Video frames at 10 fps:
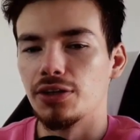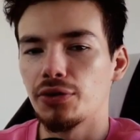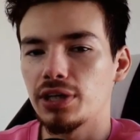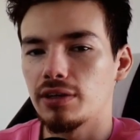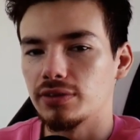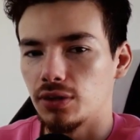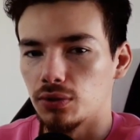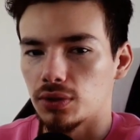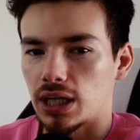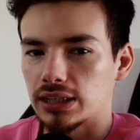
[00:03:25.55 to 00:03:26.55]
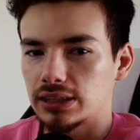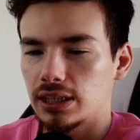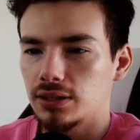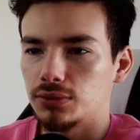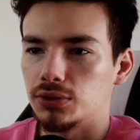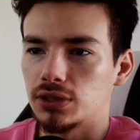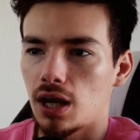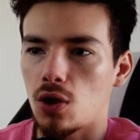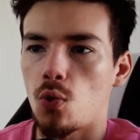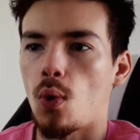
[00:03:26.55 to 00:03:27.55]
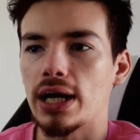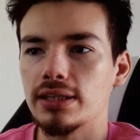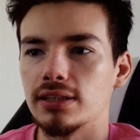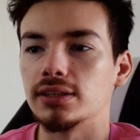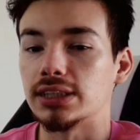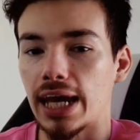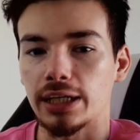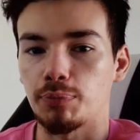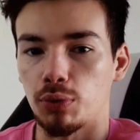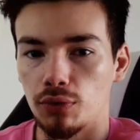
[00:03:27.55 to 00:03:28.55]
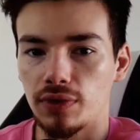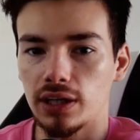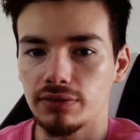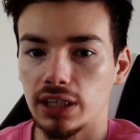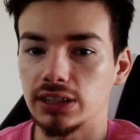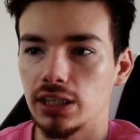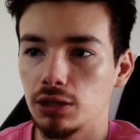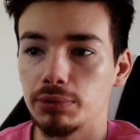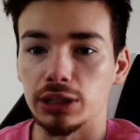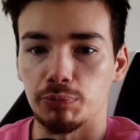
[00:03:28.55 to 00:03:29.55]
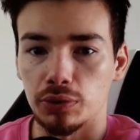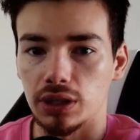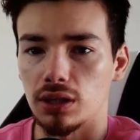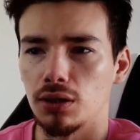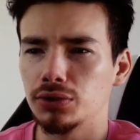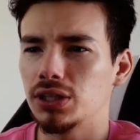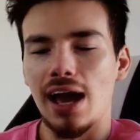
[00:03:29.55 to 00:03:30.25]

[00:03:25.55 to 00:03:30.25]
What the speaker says: They already have N'Golo Kante, who's not quite the exact profile of Caicedo, but he's pretty close.